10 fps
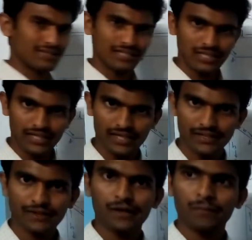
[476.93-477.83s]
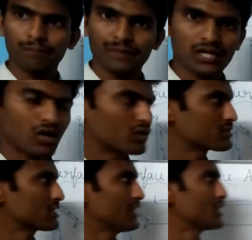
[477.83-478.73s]
it correct?
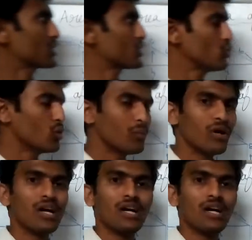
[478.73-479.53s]
Because in a cube,